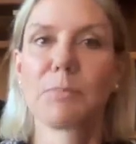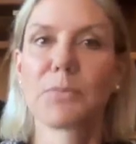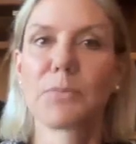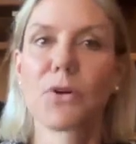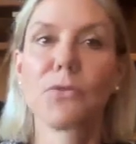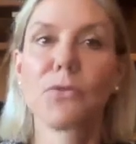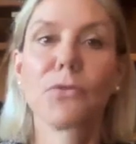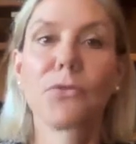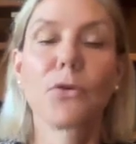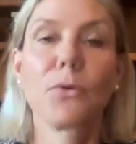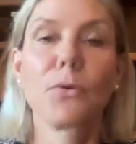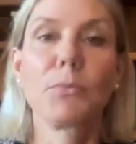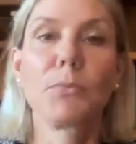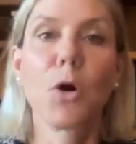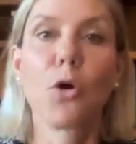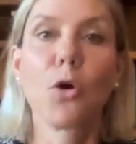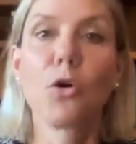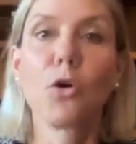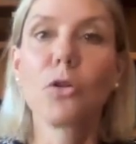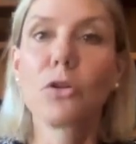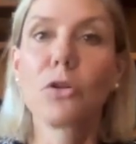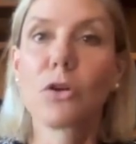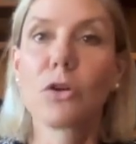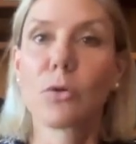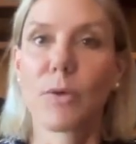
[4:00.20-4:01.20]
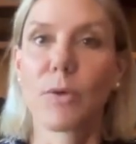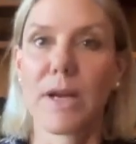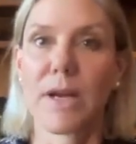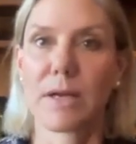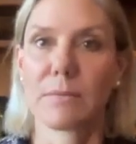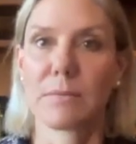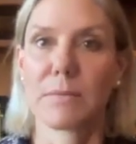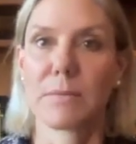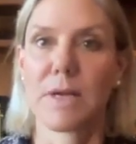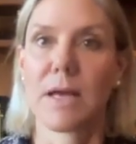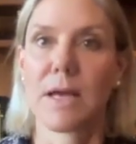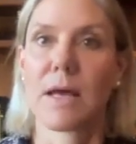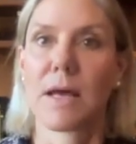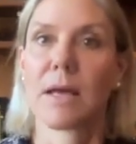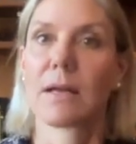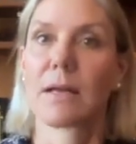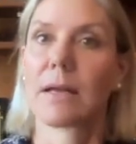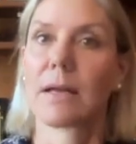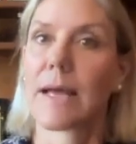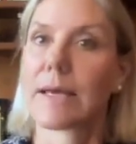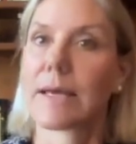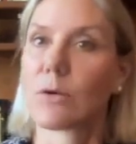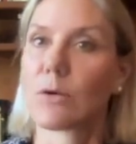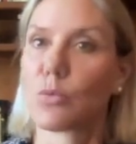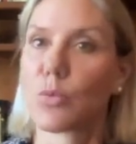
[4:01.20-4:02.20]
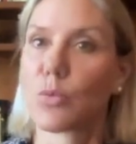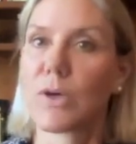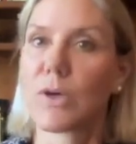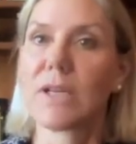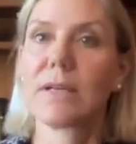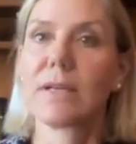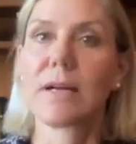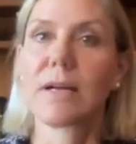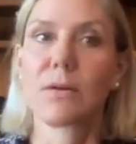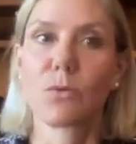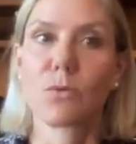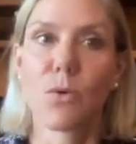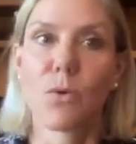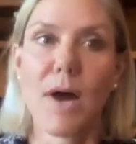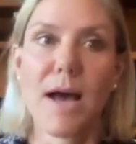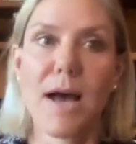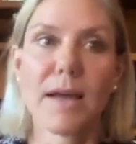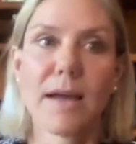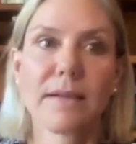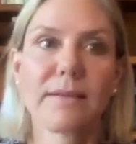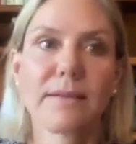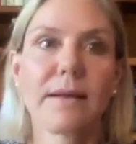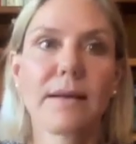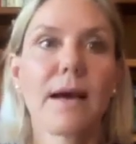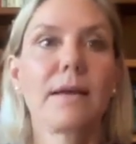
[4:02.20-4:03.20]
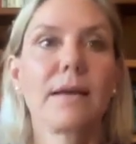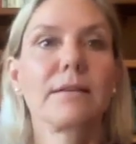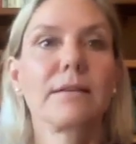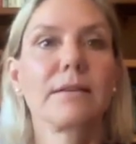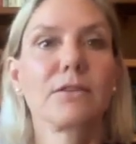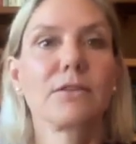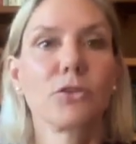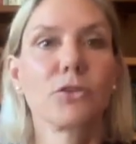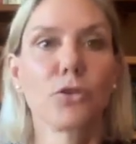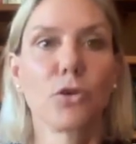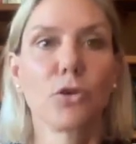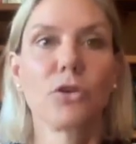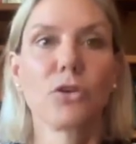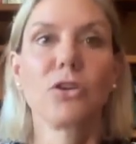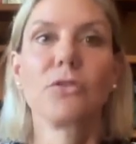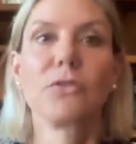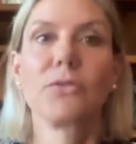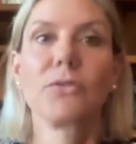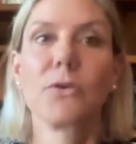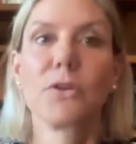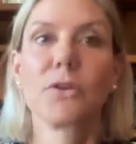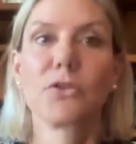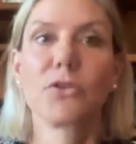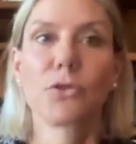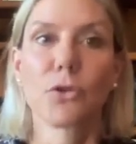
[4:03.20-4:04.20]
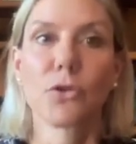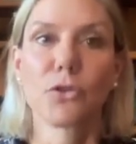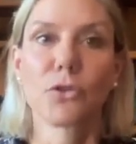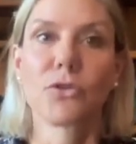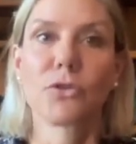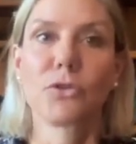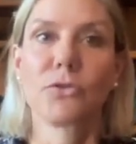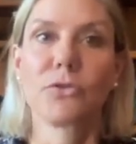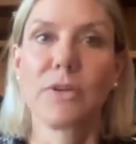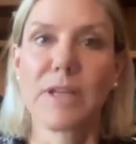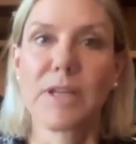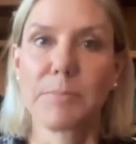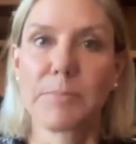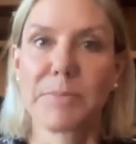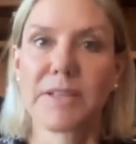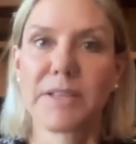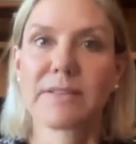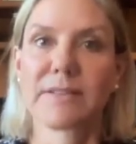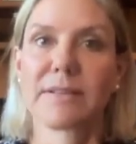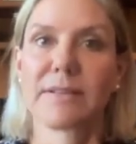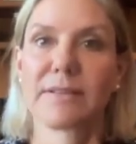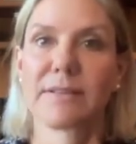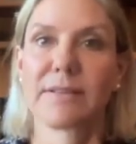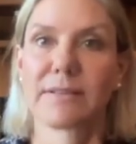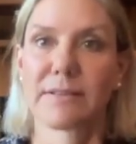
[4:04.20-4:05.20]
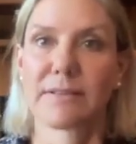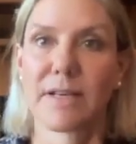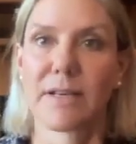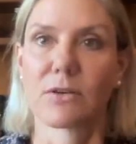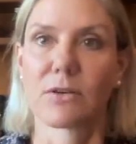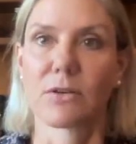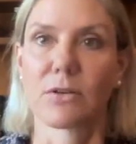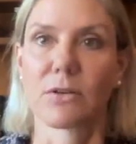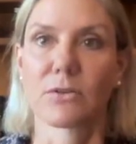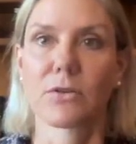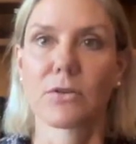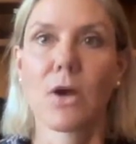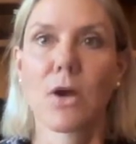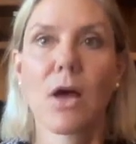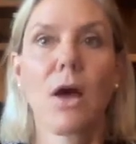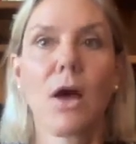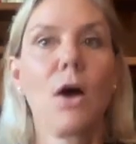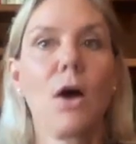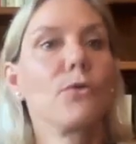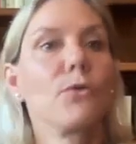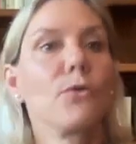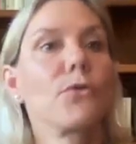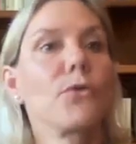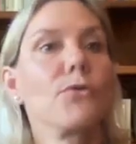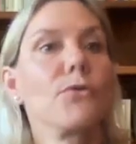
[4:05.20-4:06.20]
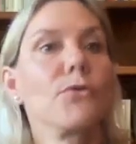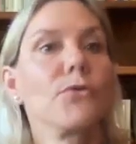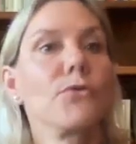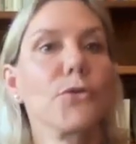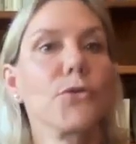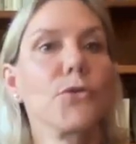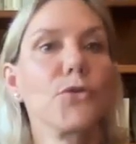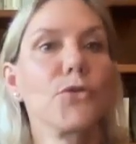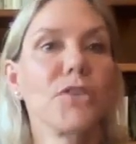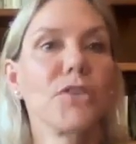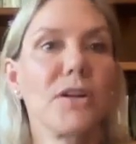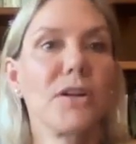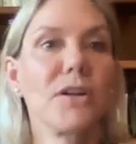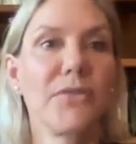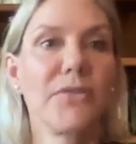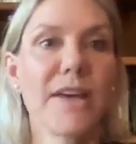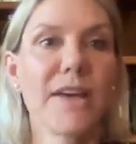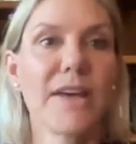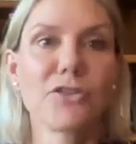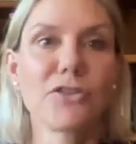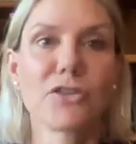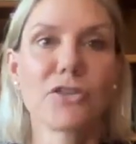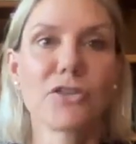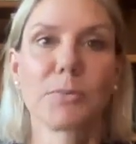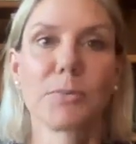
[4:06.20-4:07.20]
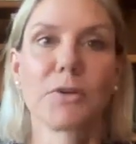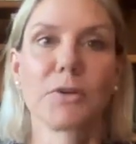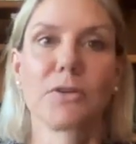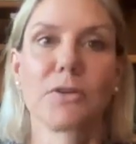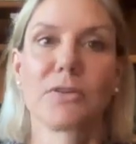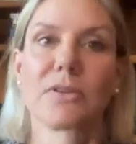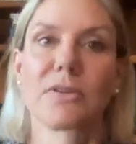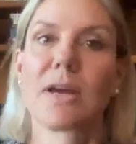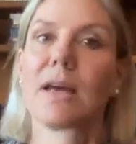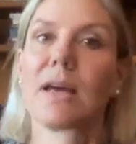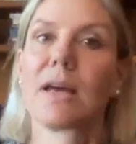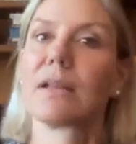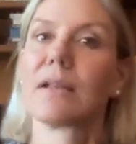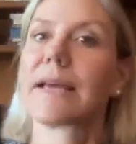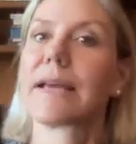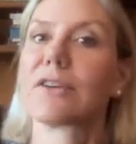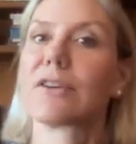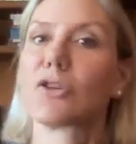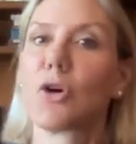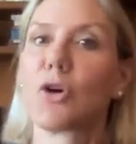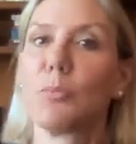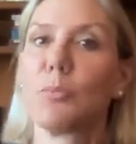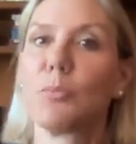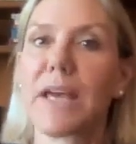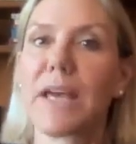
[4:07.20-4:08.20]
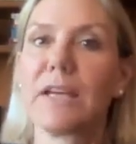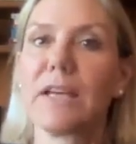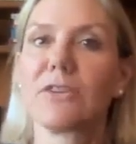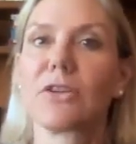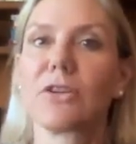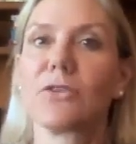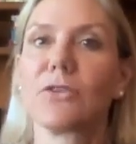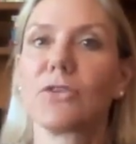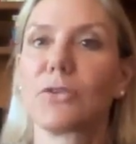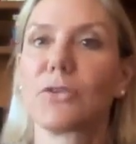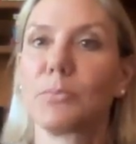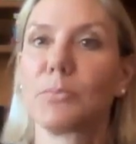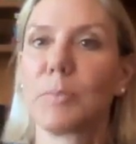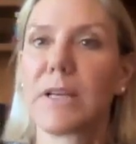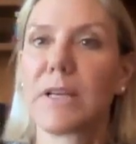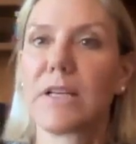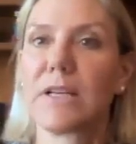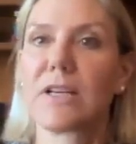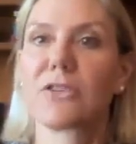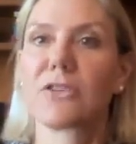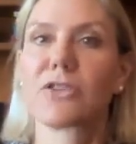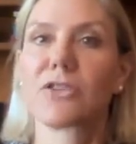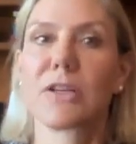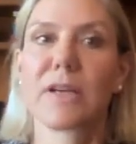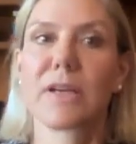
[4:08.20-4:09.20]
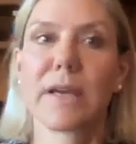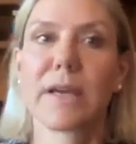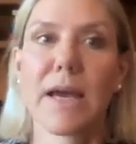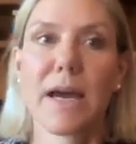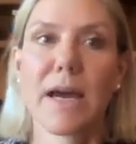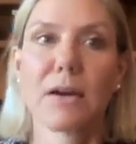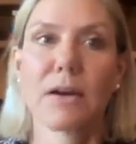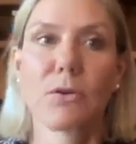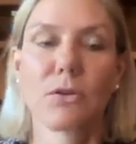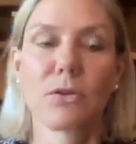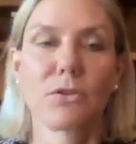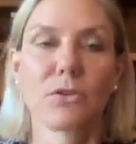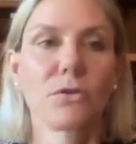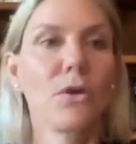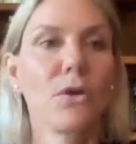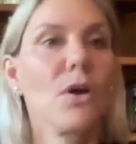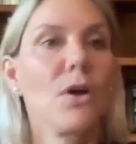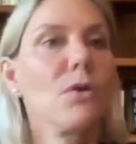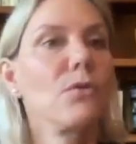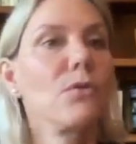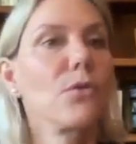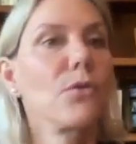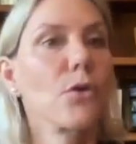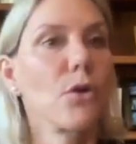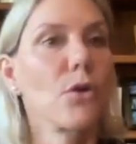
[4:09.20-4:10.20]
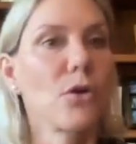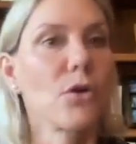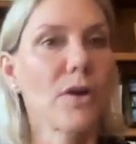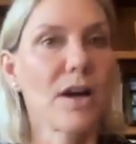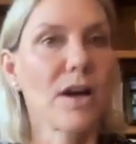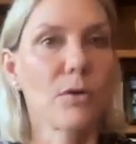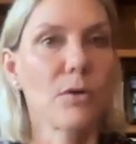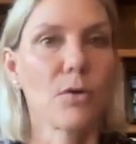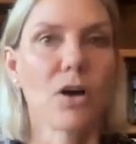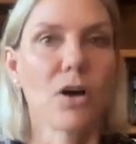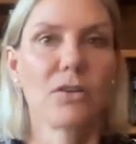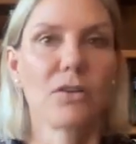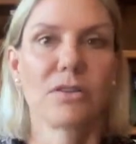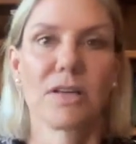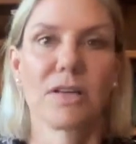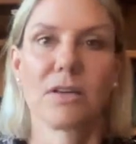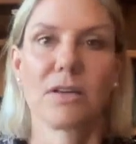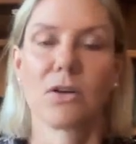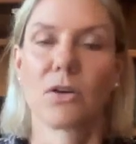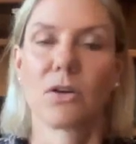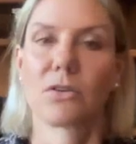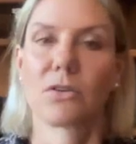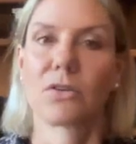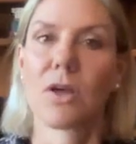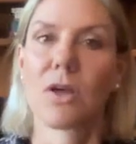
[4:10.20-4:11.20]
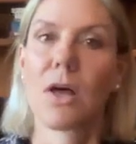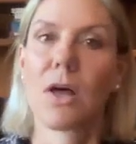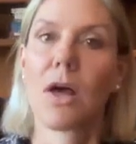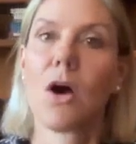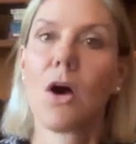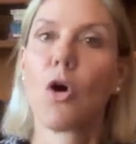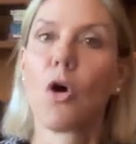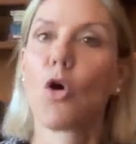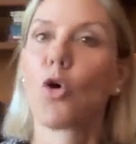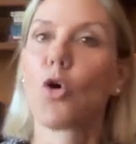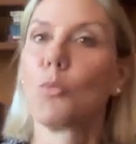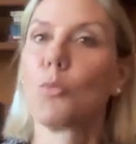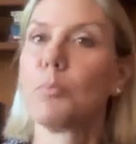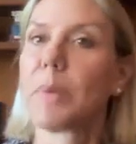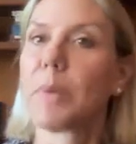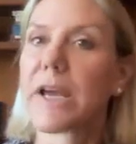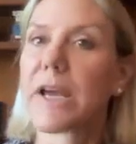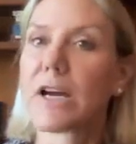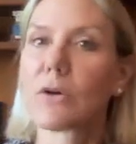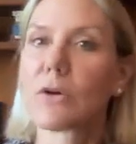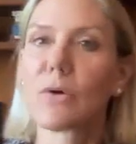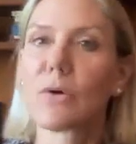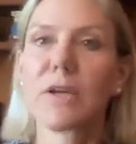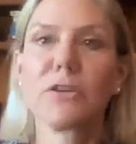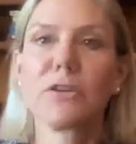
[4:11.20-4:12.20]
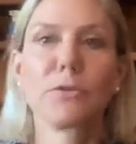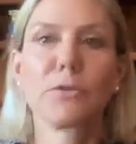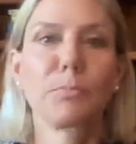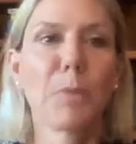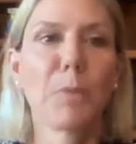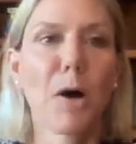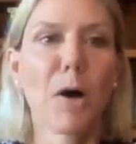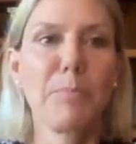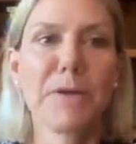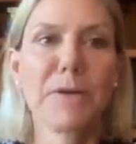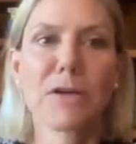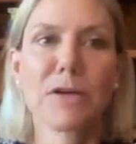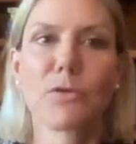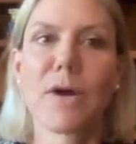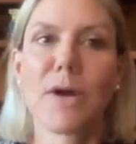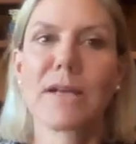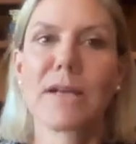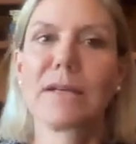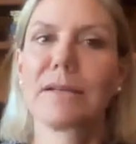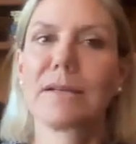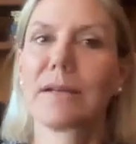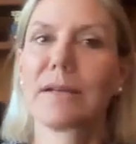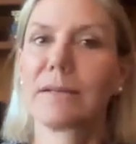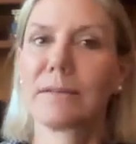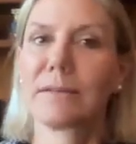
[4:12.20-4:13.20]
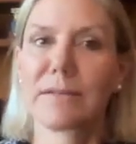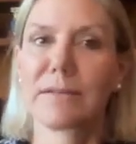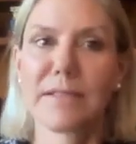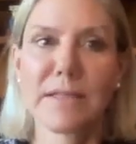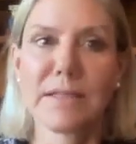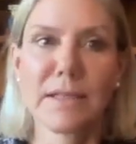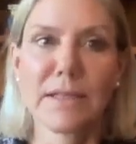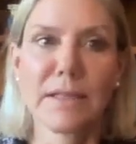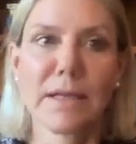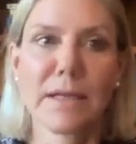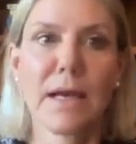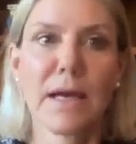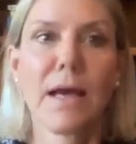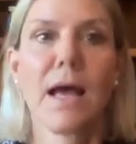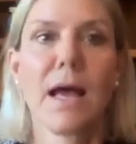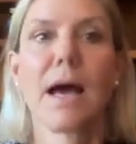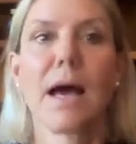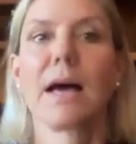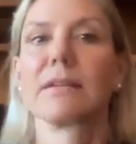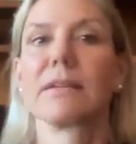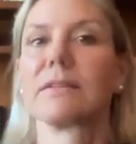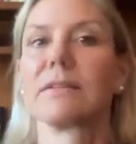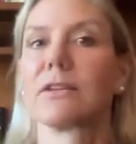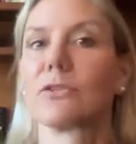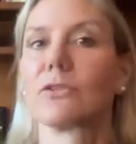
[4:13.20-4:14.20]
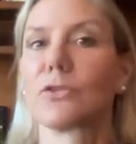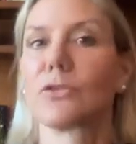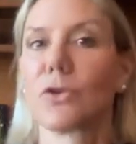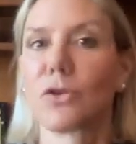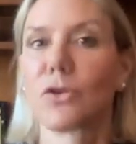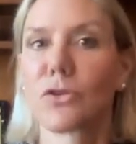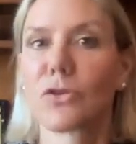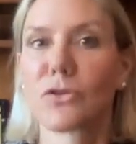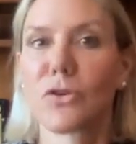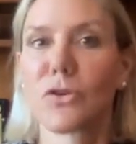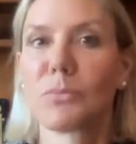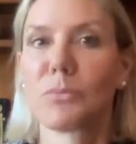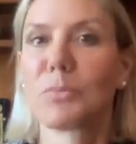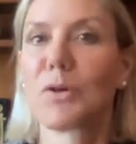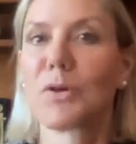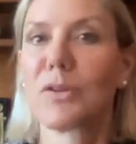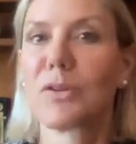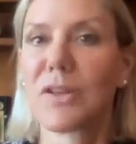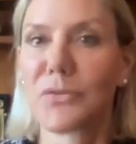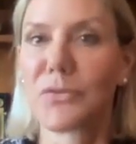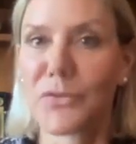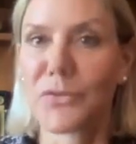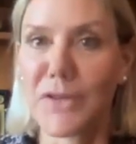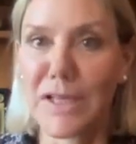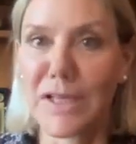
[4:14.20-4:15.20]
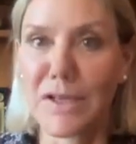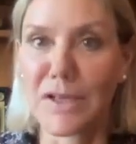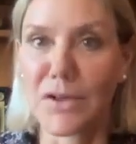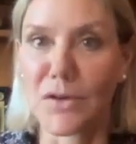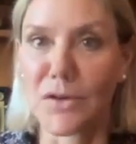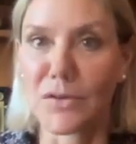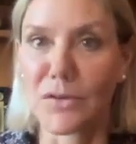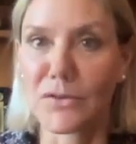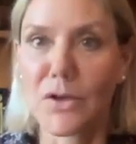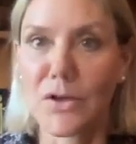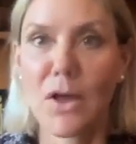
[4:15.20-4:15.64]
from whole grain, like wheat and rice, as a source of lipids and sterols. From fruits and vegetables, like tomatoes, spinach, and carrots, for our carotenoids. Or berries, pomegranate, and tea as a source of polyphenols.